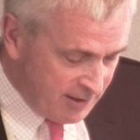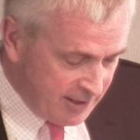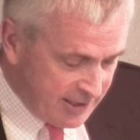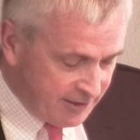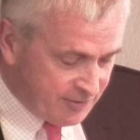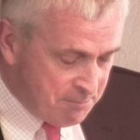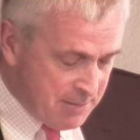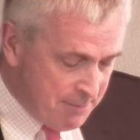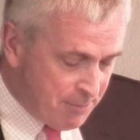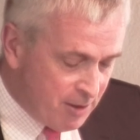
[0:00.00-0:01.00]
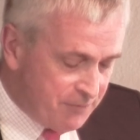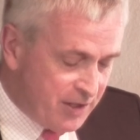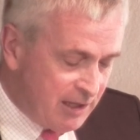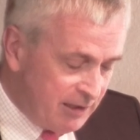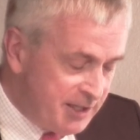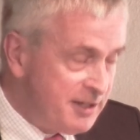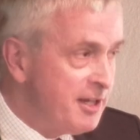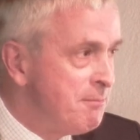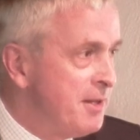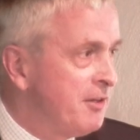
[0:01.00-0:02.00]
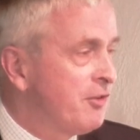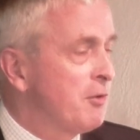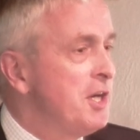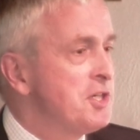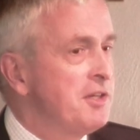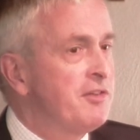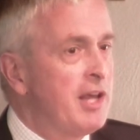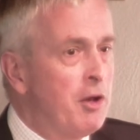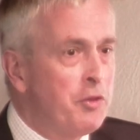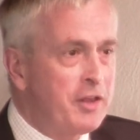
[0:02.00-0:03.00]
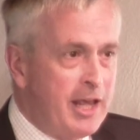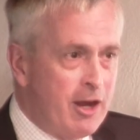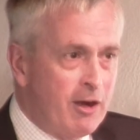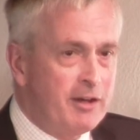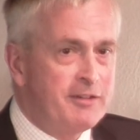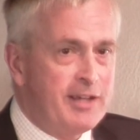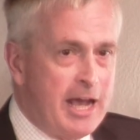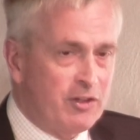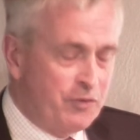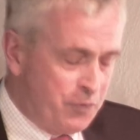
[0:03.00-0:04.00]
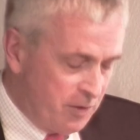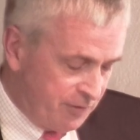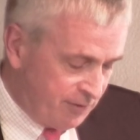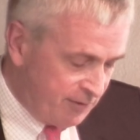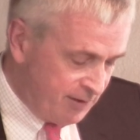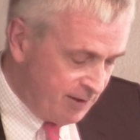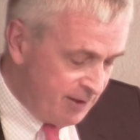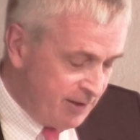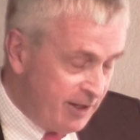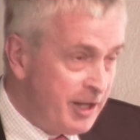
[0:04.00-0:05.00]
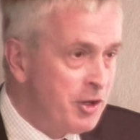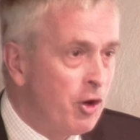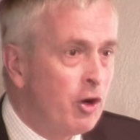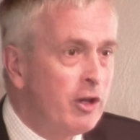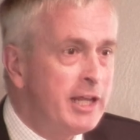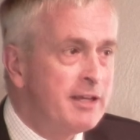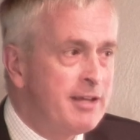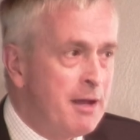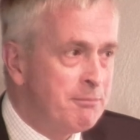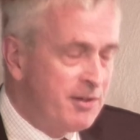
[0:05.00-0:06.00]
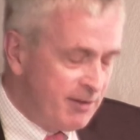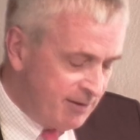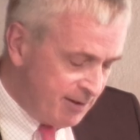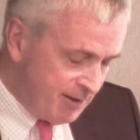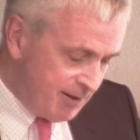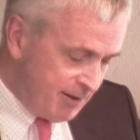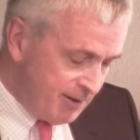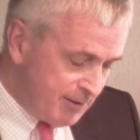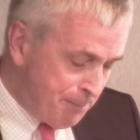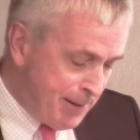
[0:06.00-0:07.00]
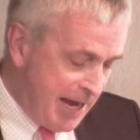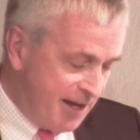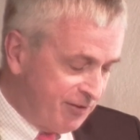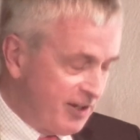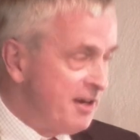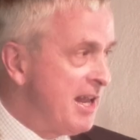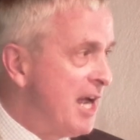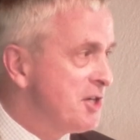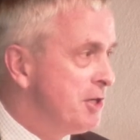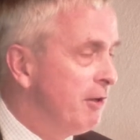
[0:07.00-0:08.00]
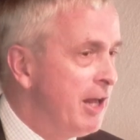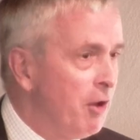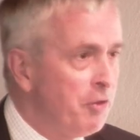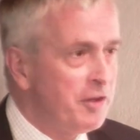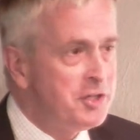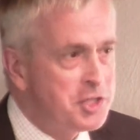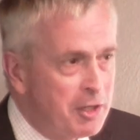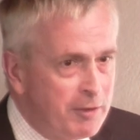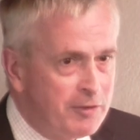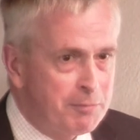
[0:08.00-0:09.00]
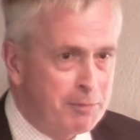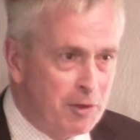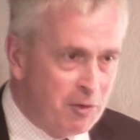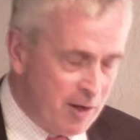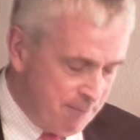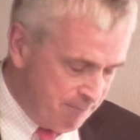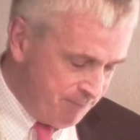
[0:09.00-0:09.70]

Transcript: and as a member of the Clinton administration's health care task force, an early attempt to pass a national health insurance program.